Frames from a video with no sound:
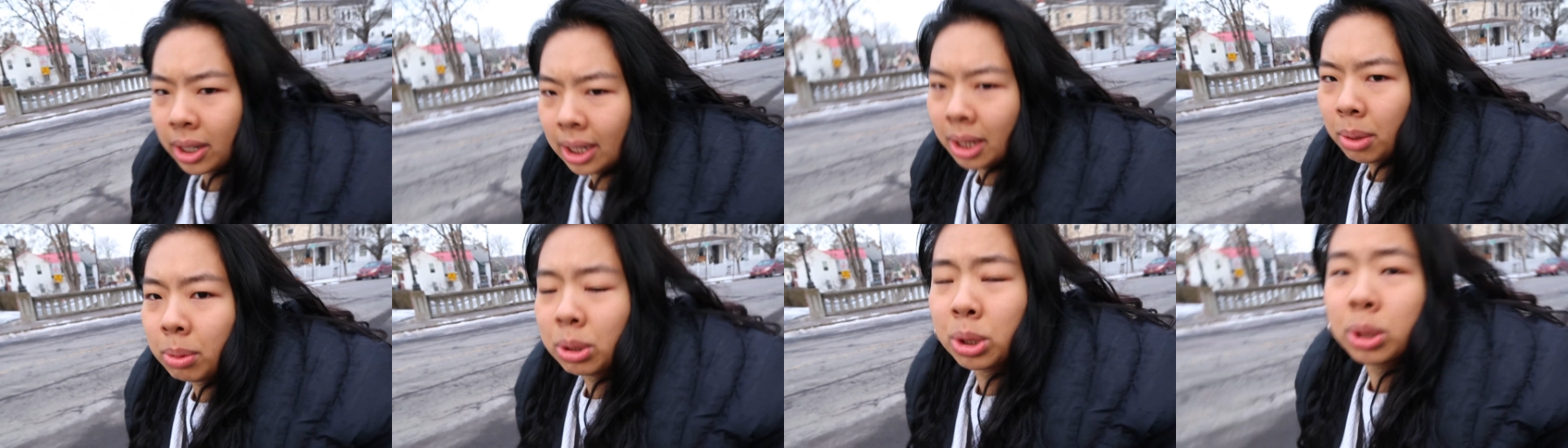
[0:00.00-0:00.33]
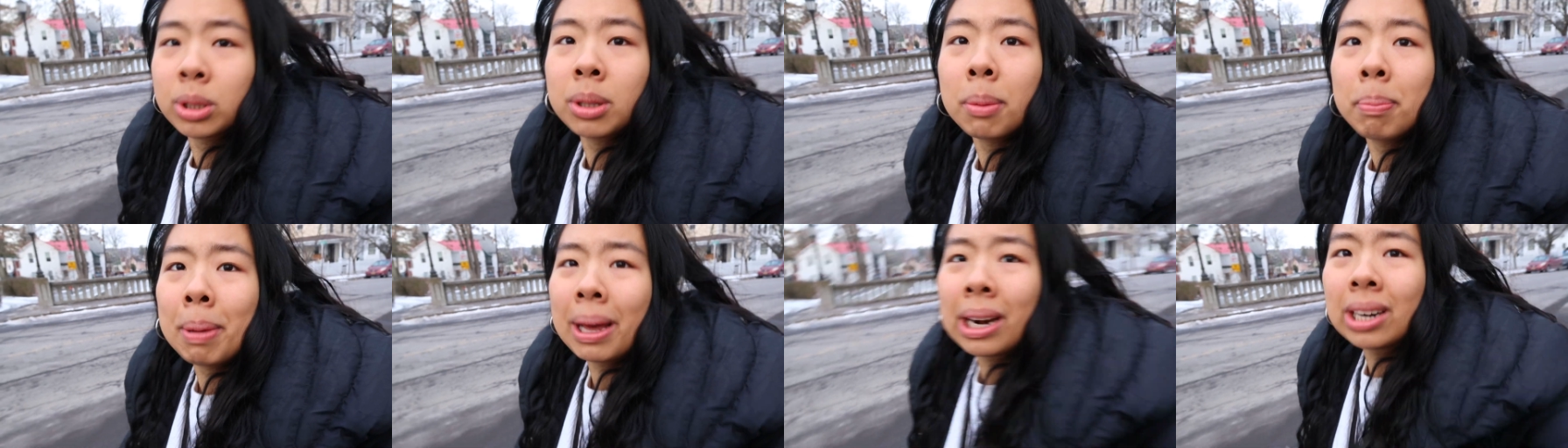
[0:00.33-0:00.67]
I'm
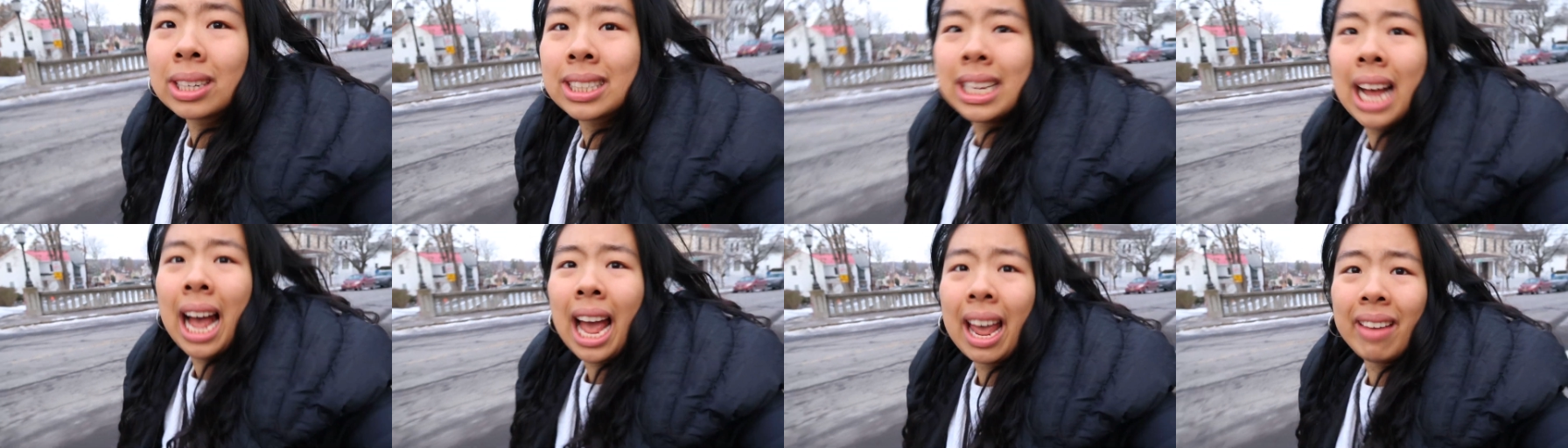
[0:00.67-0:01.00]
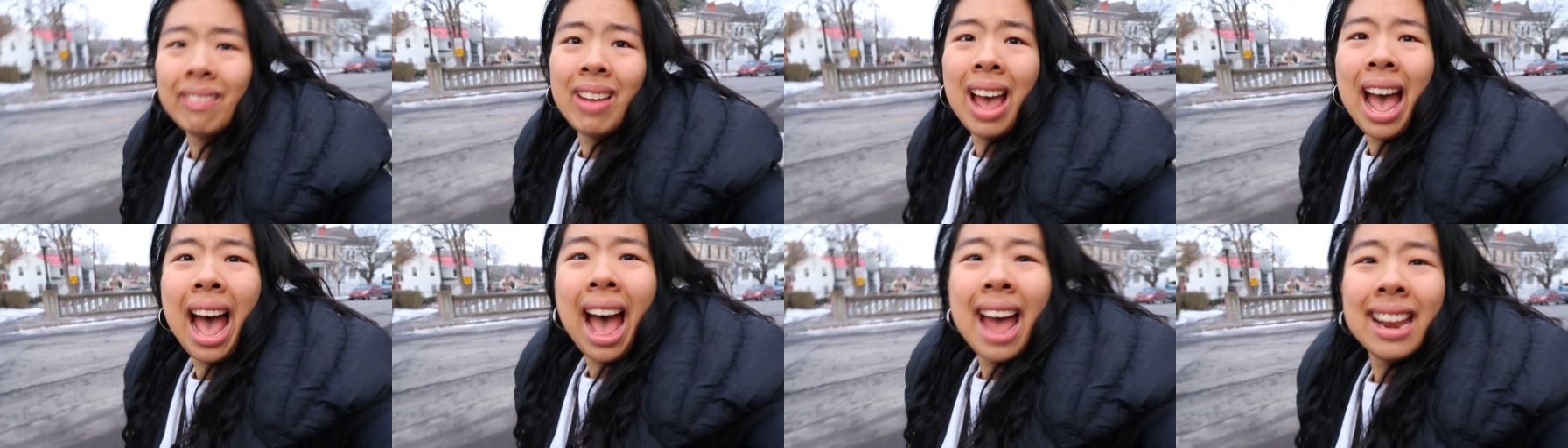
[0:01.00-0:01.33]
just talking about my
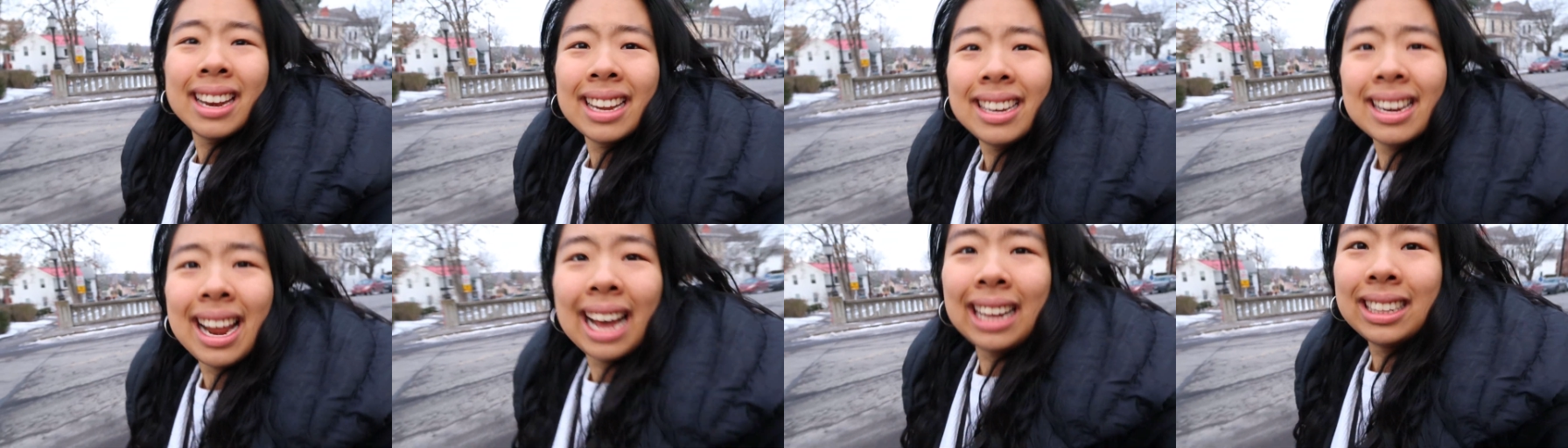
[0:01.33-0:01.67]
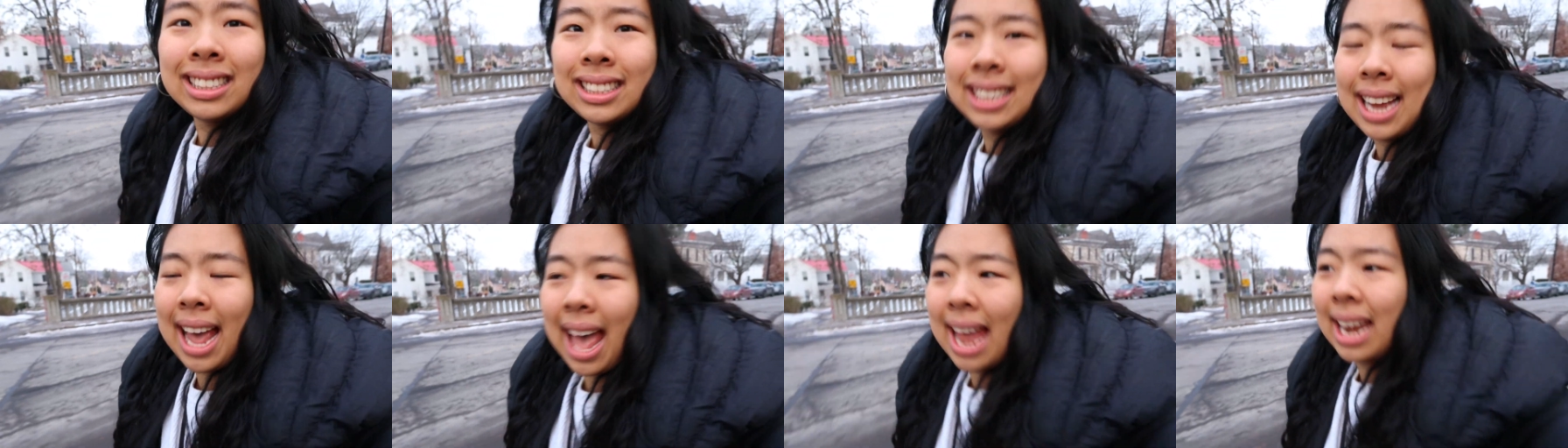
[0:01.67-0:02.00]
day, and this
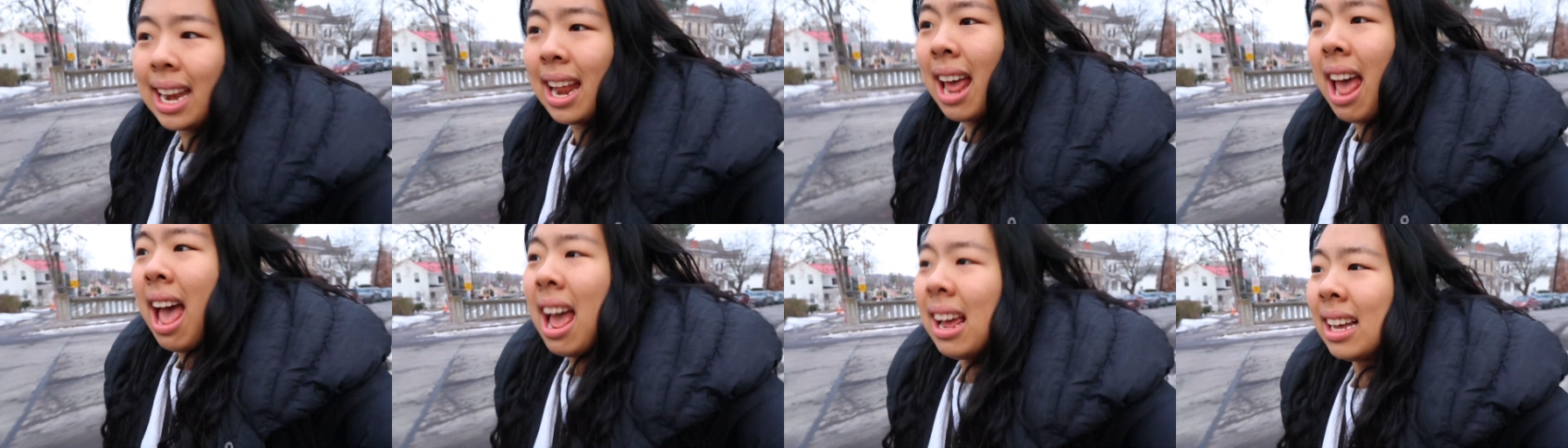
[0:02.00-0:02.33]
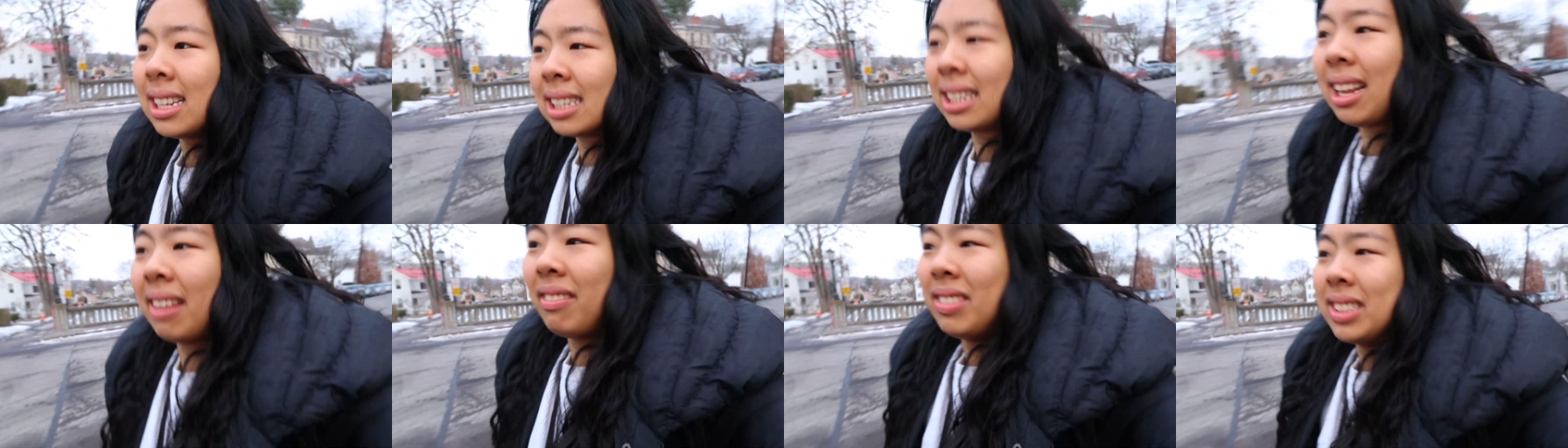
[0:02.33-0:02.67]
is going to be a day in a
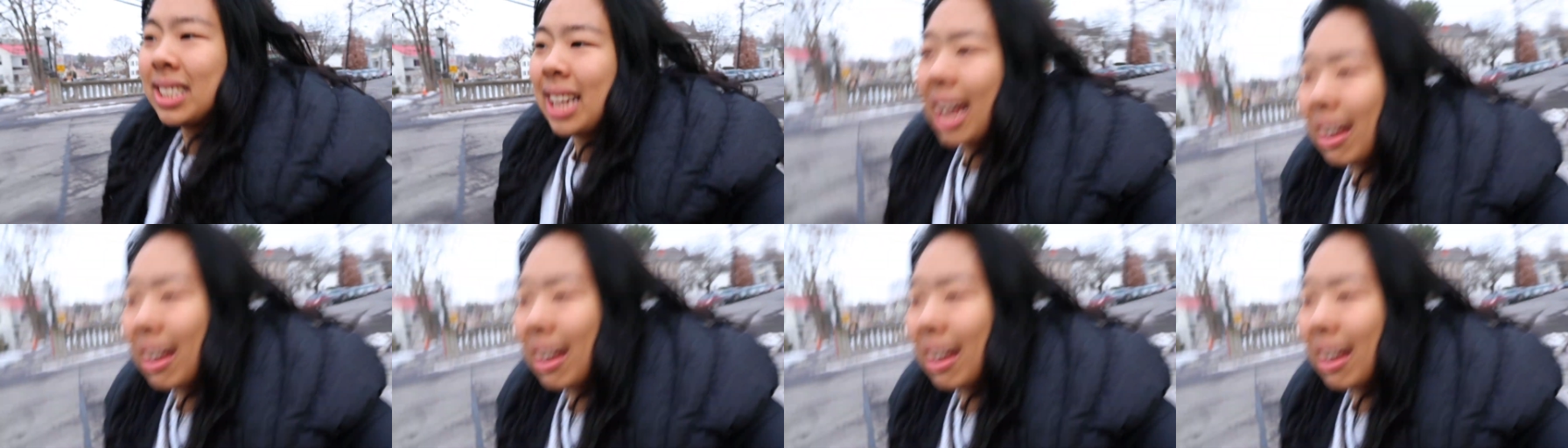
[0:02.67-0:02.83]
life,